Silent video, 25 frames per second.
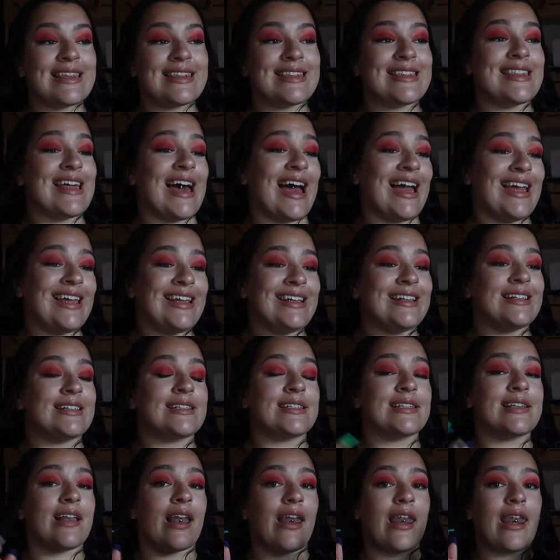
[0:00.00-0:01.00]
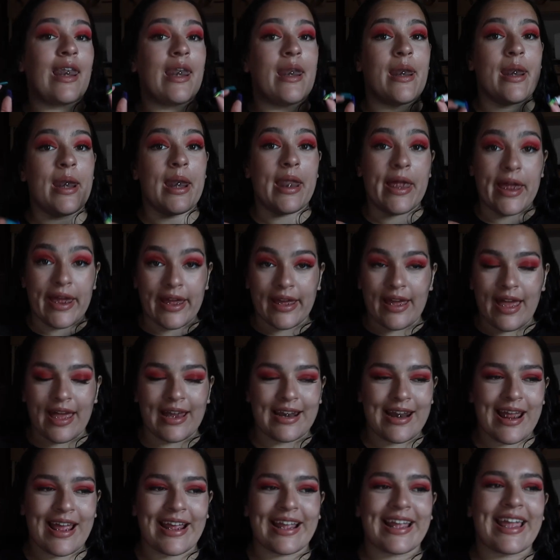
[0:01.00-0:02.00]
that is lit.
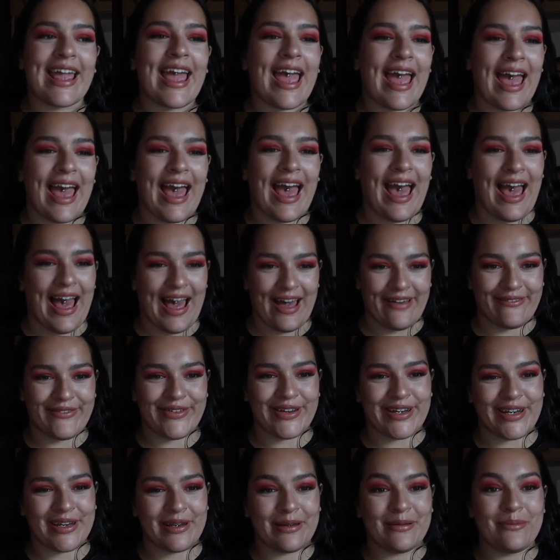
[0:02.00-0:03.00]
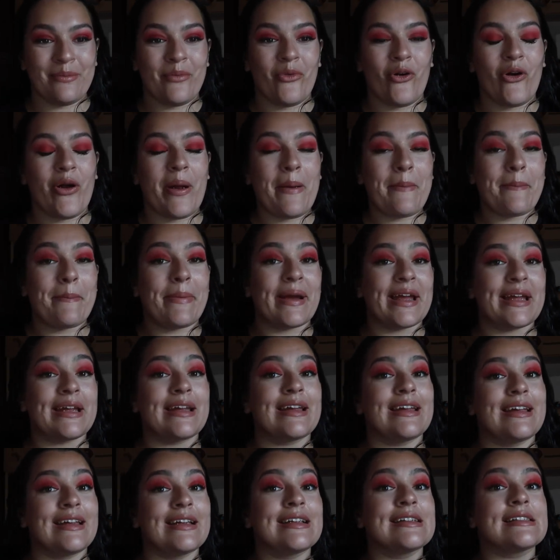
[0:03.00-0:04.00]
And I can't have it anymore, but
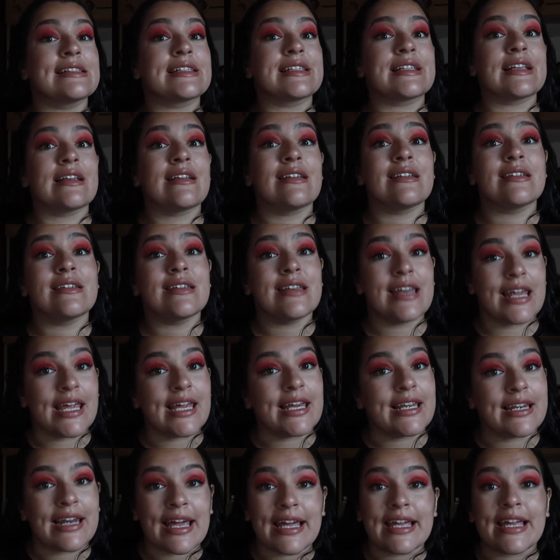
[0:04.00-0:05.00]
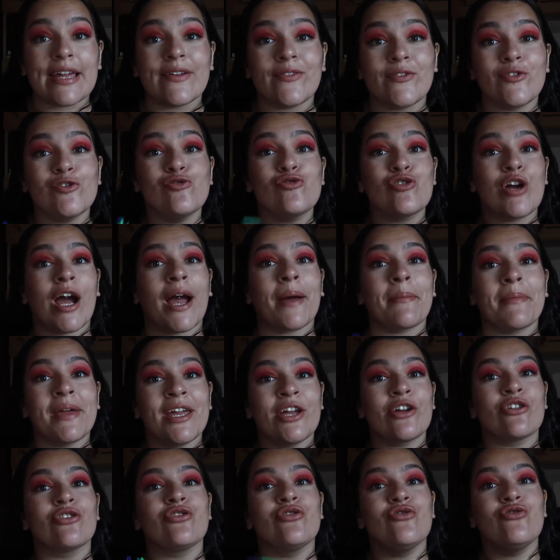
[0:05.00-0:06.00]
it is lit. Like, if you come
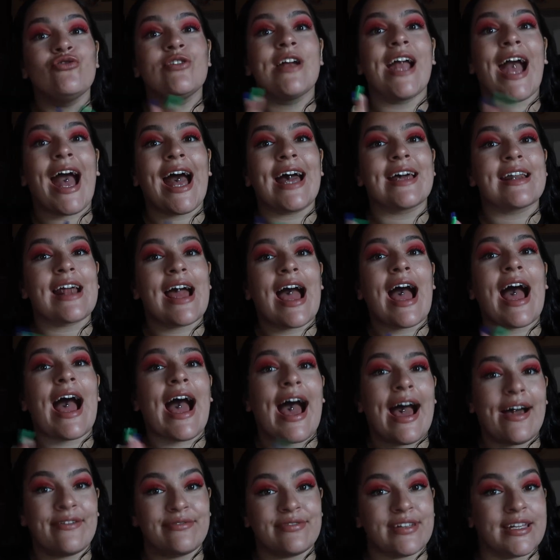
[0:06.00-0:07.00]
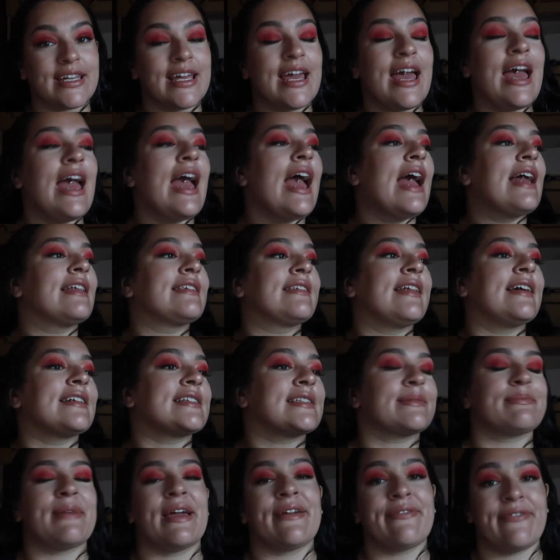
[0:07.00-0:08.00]
here, you gotta have it.
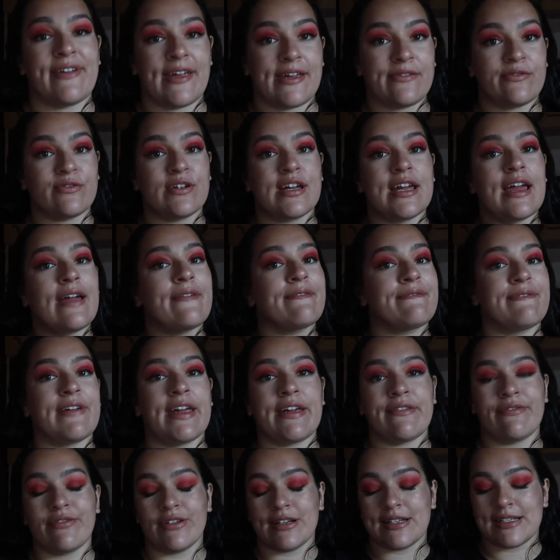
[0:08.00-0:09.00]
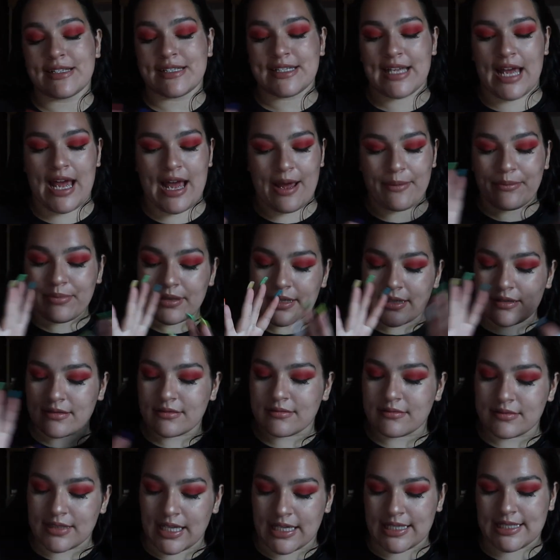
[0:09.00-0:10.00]
That's my favorite top.
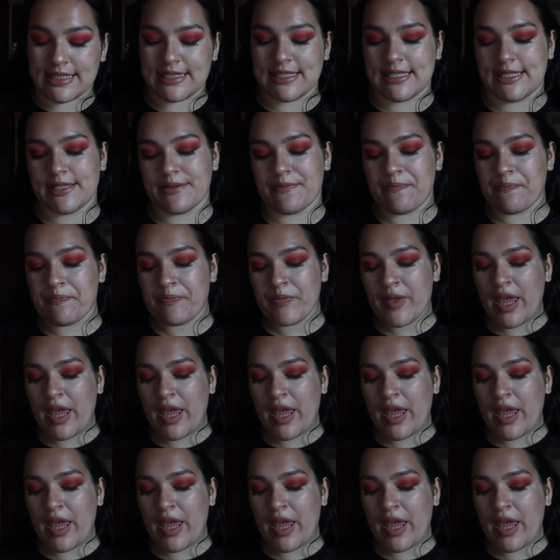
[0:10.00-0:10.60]
That's it.